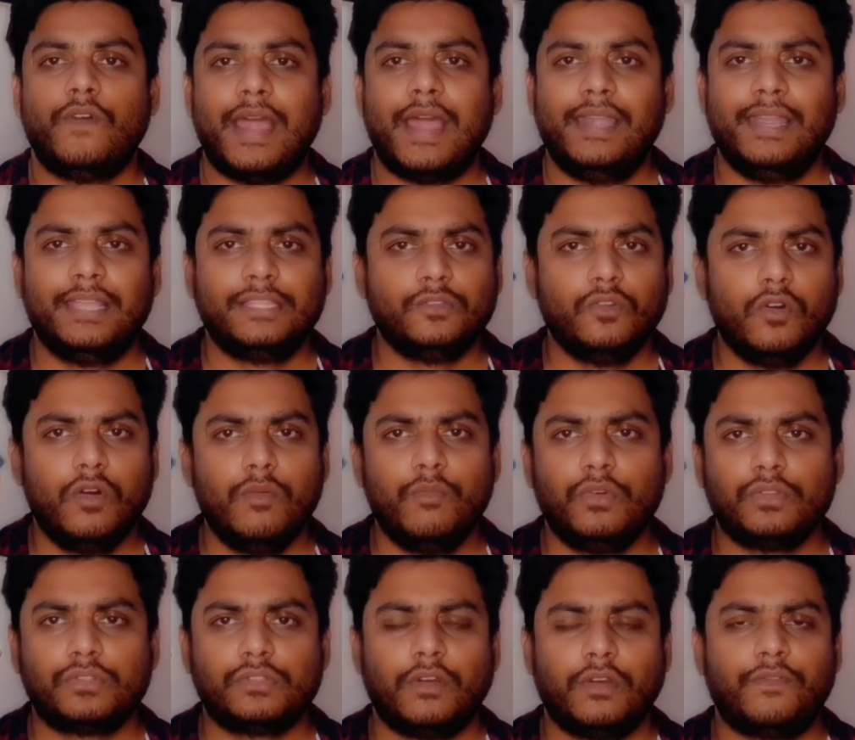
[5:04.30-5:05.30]
Wireless Go.
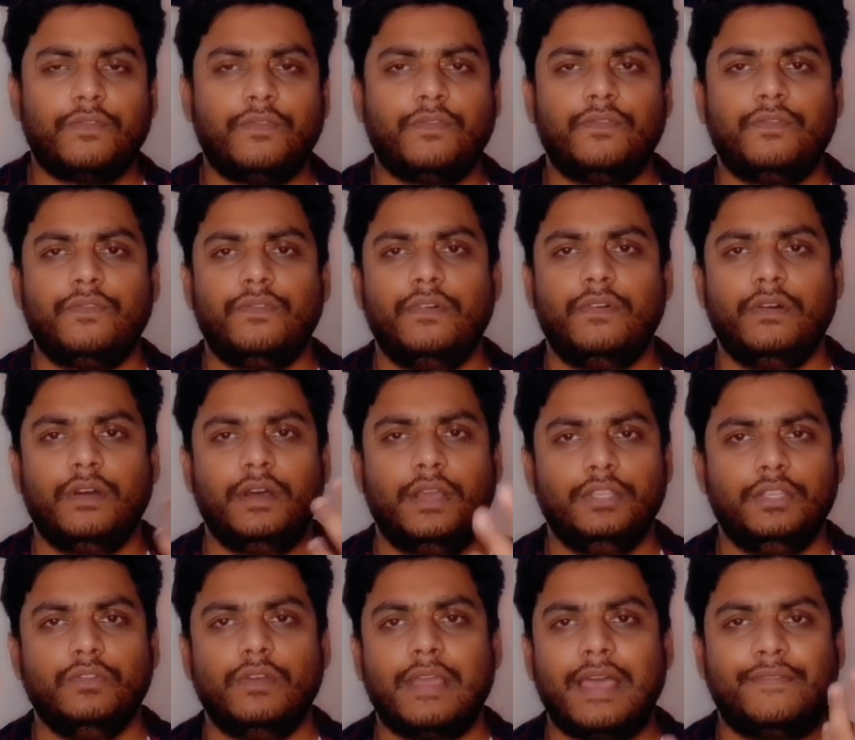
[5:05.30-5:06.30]
Most of
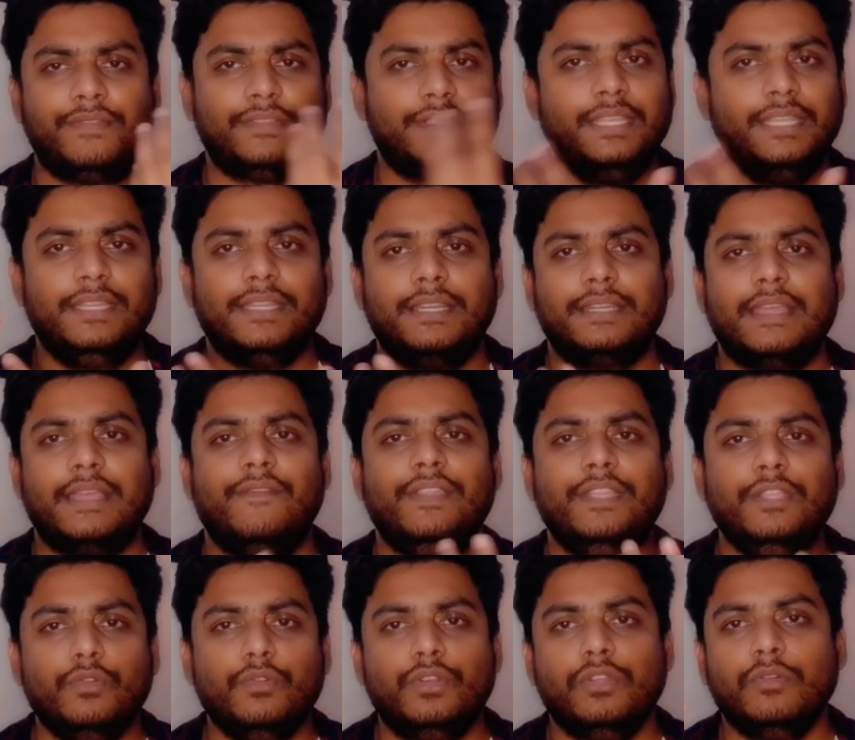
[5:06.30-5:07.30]
you have seen it.
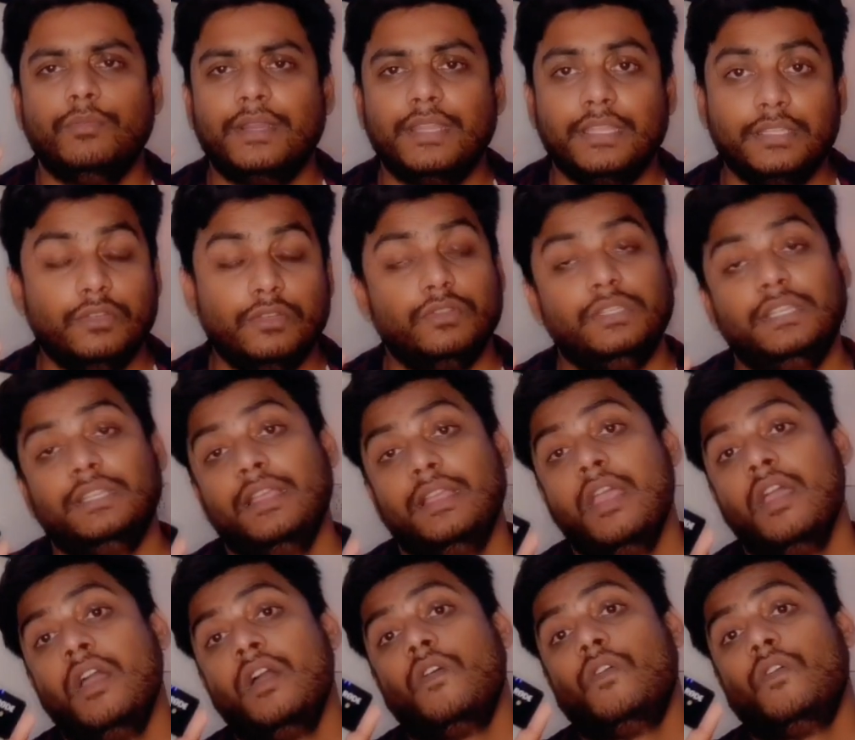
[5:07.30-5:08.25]
Every YouTuber is using.